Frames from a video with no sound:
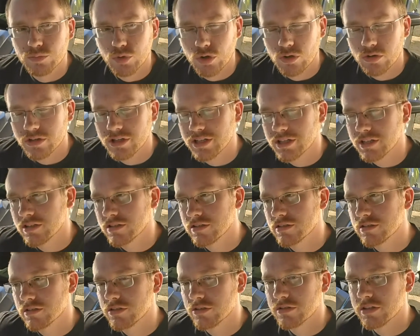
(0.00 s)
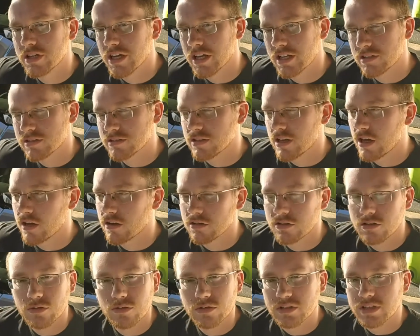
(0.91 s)
brodies, dudettes, I
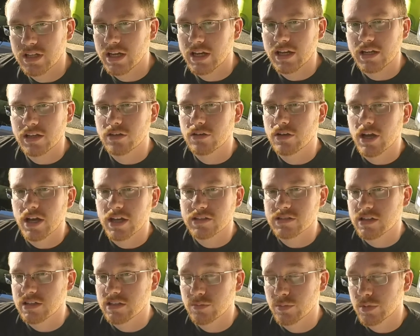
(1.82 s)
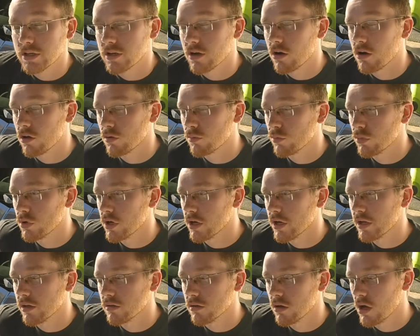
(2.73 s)
don't know what the heck you guys like to be called,
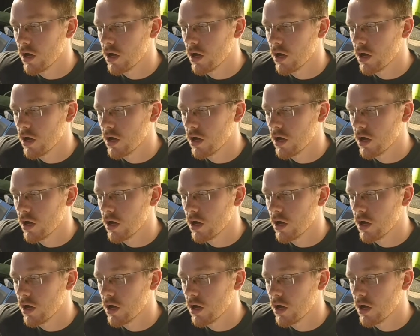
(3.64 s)
but